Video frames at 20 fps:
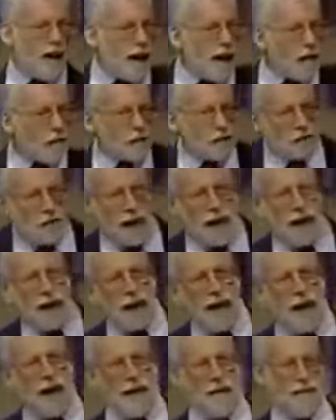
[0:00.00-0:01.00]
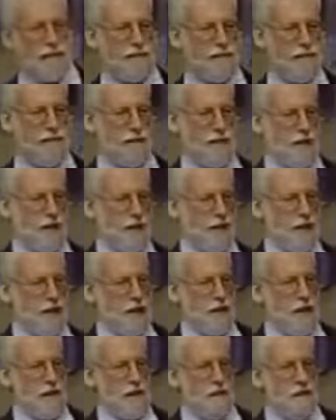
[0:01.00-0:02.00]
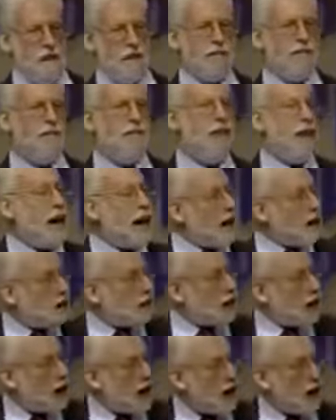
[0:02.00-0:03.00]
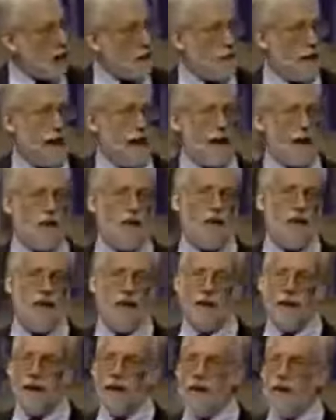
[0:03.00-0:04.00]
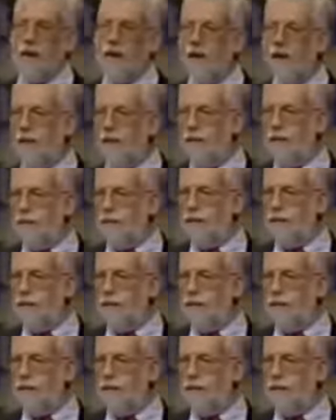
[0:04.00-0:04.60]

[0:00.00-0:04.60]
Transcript: Now that was bad enough, but he had a child by her, a little girl.